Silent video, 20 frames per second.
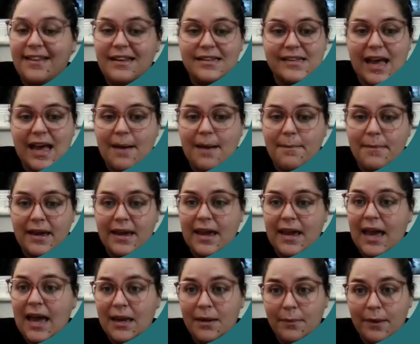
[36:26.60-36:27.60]
these can
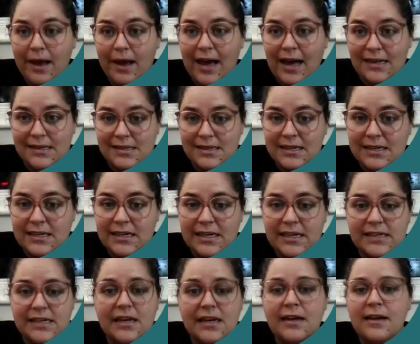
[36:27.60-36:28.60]
be anywhere as
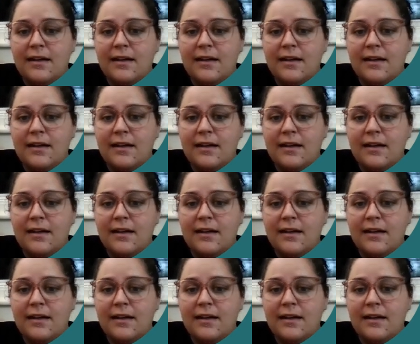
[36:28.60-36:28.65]
needed.